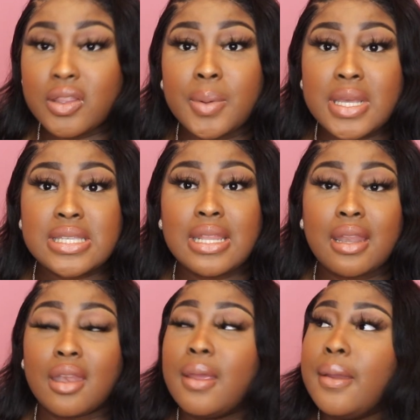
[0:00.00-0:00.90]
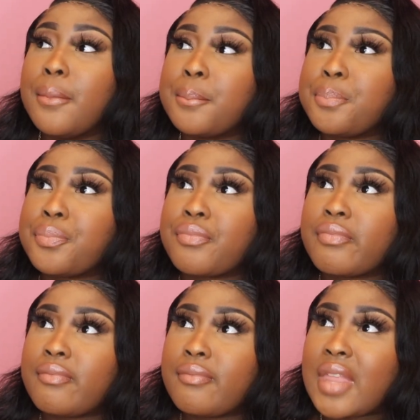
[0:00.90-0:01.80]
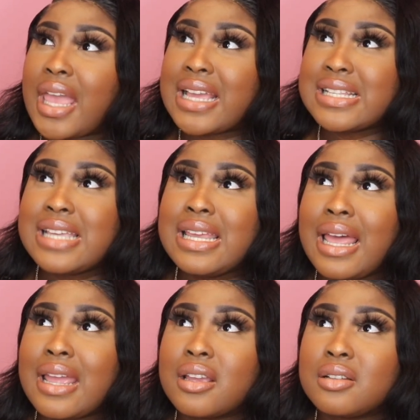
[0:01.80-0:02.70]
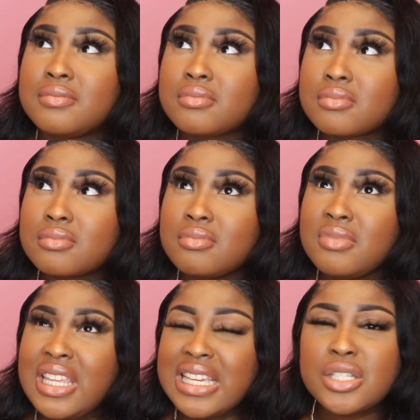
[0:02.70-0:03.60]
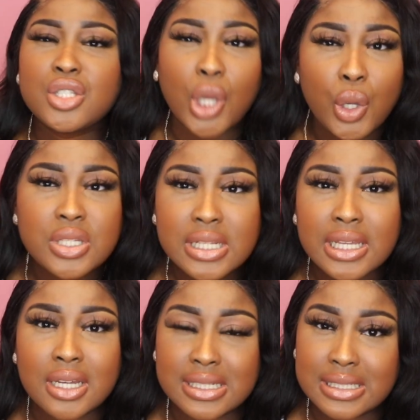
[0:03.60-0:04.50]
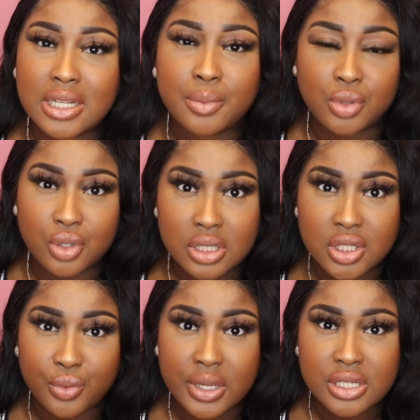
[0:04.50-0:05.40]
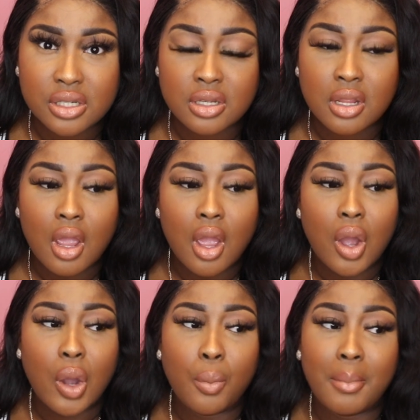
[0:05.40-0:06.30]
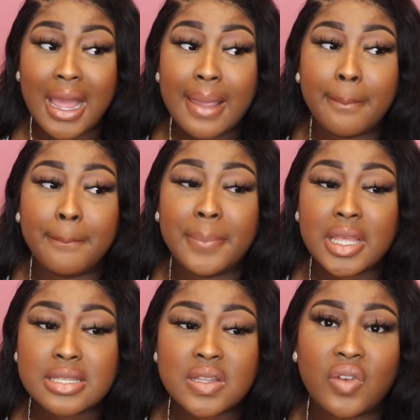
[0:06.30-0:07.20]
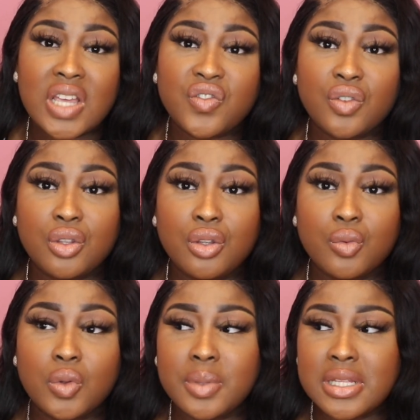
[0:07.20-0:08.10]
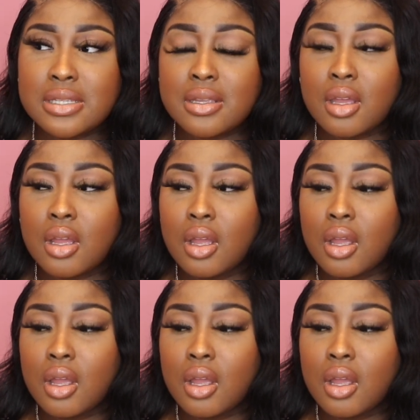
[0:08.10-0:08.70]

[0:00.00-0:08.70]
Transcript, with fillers: the person in I can say like it's totally understandable in your situation my best advice for you would be to